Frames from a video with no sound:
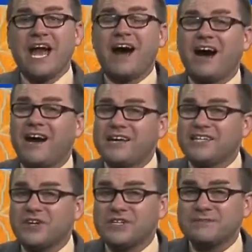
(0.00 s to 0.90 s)
Highs
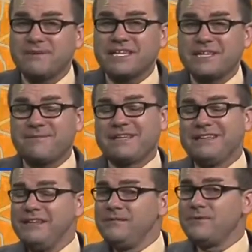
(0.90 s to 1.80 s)
are expected to be a
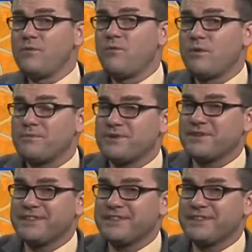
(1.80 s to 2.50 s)
little bit warmer